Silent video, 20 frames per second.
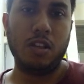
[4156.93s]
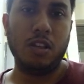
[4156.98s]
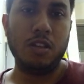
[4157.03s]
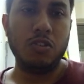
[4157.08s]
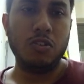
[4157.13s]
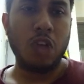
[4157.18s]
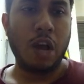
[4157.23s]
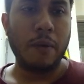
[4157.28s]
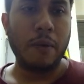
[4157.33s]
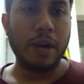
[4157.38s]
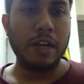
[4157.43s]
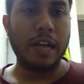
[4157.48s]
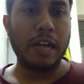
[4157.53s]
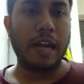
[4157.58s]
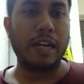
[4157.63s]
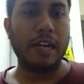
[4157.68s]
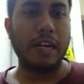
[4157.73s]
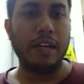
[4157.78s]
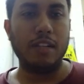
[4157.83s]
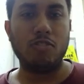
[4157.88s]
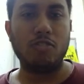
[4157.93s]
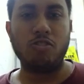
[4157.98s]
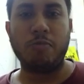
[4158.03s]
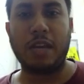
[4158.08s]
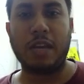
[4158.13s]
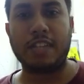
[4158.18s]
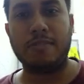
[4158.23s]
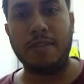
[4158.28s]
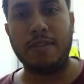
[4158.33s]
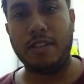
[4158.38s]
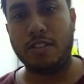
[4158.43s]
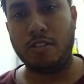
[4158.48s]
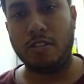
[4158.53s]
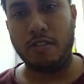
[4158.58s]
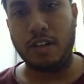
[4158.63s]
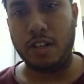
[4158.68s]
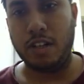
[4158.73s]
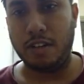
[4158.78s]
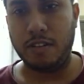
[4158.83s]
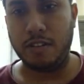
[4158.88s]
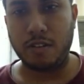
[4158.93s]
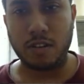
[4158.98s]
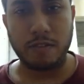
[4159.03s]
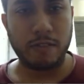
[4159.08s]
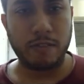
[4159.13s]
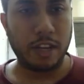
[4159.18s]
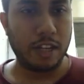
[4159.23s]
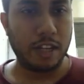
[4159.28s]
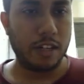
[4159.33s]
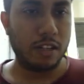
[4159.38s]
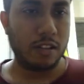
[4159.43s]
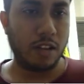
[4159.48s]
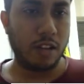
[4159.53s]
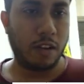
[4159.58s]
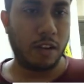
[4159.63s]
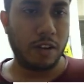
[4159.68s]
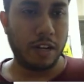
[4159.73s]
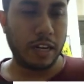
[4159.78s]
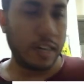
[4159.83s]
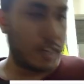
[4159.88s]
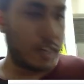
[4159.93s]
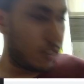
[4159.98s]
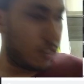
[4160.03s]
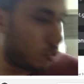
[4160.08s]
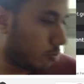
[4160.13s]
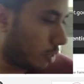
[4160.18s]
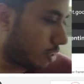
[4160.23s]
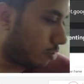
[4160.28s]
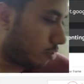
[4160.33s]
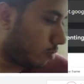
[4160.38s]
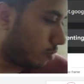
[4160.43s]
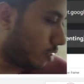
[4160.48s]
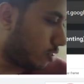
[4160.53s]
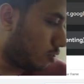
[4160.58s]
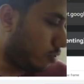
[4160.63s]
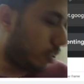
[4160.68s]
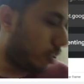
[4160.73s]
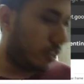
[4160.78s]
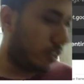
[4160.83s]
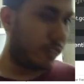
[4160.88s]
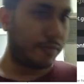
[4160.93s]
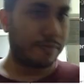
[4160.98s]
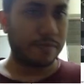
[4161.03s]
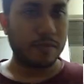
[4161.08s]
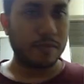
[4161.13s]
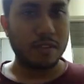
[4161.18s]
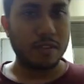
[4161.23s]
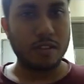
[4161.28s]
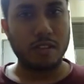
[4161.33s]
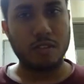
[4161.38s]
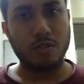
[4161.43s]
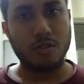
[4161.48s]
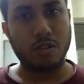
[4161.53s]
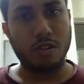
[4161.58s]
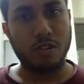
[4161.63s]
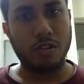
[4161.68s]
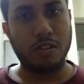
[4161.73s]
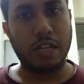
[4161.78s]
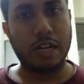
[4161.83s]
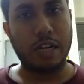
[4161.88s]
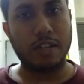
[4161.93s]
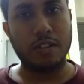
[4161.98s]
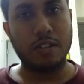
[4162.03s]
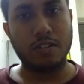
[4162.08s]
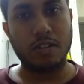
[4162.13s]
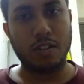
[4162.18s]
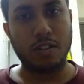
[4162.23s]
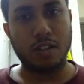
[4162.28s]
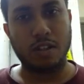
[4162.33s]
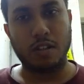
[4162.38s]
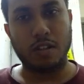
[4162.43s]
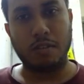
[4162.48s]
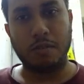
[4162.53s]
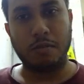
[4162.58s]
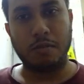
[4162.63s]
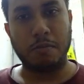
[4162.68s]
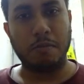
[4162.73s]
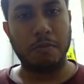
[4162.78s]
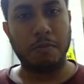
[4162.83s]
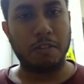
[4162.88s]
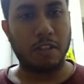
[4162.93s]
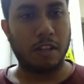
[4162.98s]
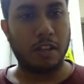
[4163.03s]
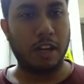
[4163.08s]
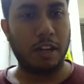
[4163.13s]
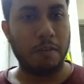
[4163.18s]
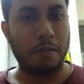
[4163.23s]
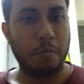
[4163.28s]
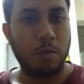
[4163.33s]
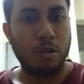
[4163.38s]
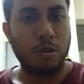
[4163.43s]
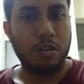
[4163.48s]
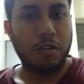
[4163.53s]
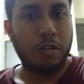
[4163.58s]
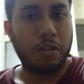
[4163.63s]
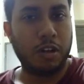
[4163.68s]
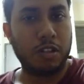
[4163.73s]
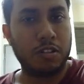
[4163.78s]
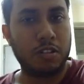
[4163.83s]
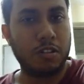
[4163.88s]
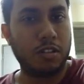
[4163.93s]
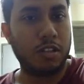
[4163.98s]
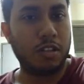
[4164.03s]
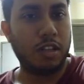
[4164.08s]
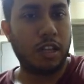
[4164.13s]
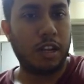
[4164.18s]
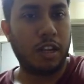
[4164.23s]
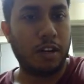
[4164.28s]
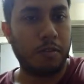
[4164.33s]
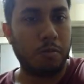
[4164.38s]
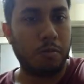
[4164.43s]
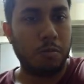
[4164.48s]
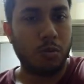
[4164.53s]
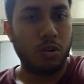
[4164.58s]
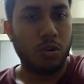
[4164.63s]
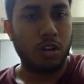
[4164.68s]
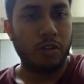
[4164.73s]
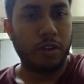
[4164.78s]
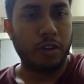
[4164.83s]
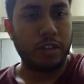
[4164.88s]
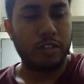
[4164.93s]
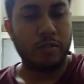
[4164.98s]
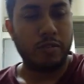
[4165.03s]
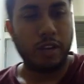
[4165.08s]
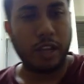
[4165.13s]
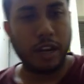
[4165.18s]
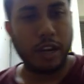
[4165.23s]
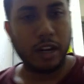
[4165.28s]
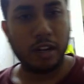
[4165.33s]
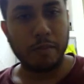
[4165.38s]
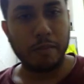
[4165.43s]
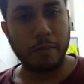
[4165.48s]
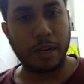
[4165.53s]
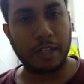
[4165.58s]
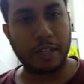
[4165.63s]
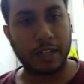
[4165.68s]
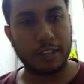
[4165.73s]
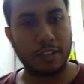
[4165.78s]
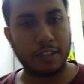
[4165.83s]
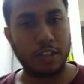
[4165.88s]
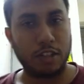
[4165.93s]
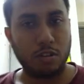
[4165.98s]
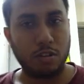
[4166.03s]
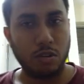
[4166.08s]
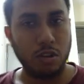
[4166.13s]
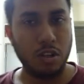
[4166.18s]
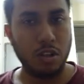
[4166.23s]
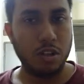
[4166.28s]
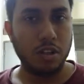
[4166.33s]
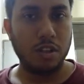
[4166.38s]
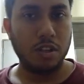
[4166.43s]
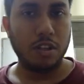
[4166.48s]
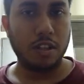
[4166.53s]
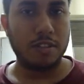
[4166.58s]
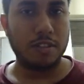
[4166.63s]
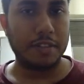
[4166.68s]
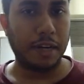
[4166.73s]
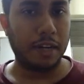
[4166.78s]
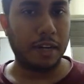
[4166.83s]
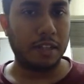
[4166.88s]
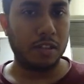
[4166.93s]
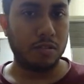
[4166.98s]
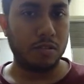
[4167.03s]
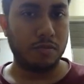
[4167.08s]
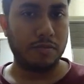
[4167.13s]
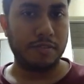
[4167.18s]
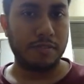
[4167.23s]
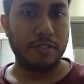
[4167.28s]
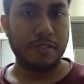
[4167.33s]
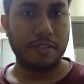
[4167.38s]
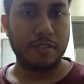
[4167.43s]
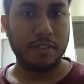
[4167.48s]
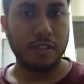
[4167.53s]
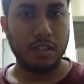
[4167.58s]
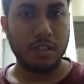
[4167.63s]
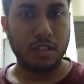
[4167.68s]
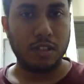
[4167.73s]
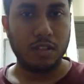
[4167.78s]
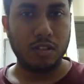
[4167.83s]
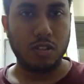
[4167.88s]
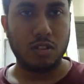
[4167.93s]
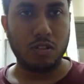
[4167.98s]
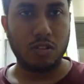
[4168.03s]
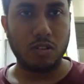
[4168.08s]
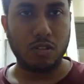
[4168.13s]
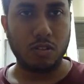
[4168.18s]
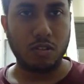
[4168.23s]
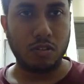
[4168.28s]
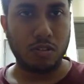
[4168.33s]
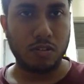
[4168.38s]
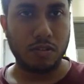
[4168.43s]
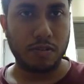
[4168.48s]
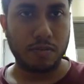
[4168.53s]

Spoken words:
So our target is to maximize reward. Okay, fine. Our target is to maximize reward. So that is get more rewards, and more rewards you will get by transition to state queue. So